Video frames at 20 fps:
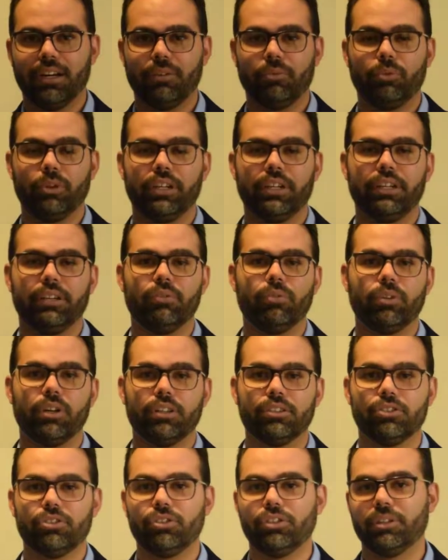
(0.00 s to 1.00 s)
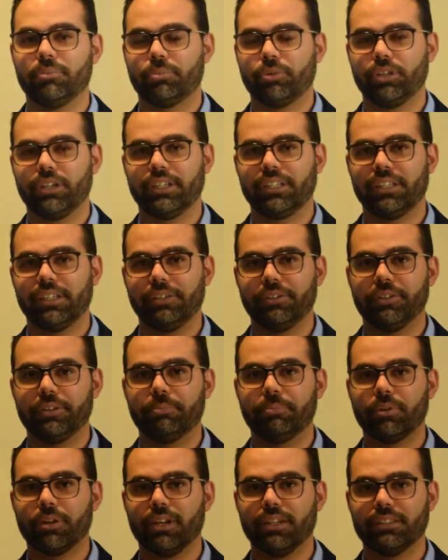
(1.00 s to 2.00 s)
We run through the project delivery
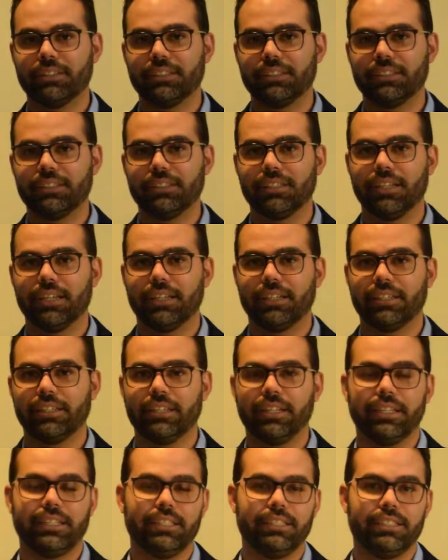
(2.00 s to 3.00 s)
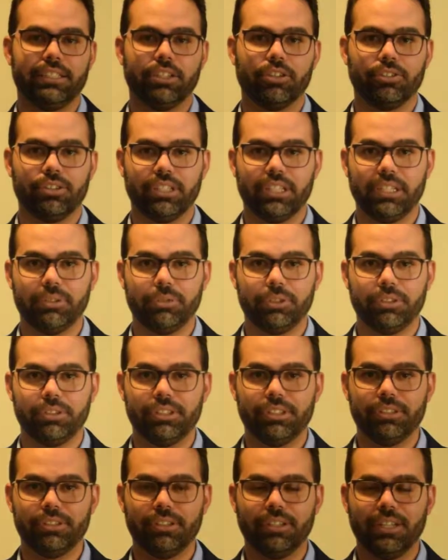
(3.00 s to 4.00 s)
process like any DOT would
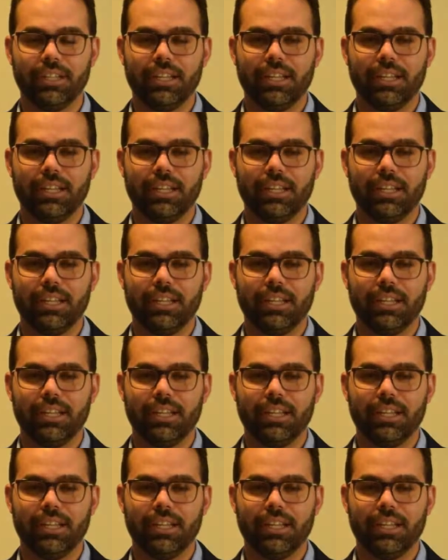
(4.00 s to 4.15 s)
do,